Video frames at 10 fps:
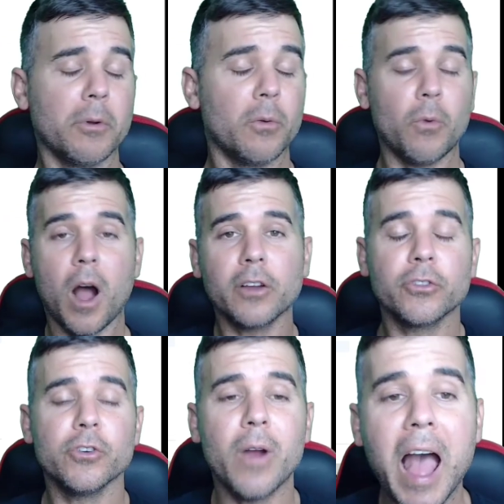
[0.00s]
I'm going to walk
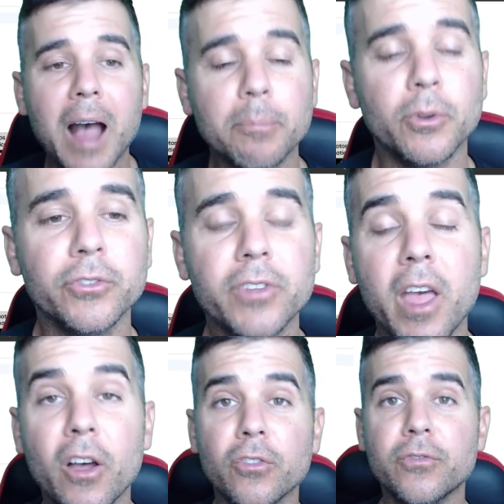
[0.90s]
through Apple's
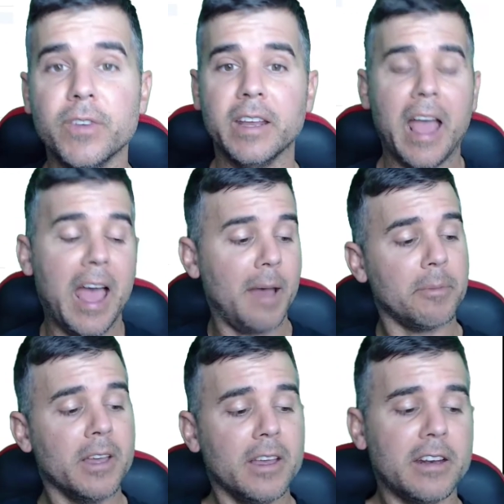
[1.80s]
HealthFit app.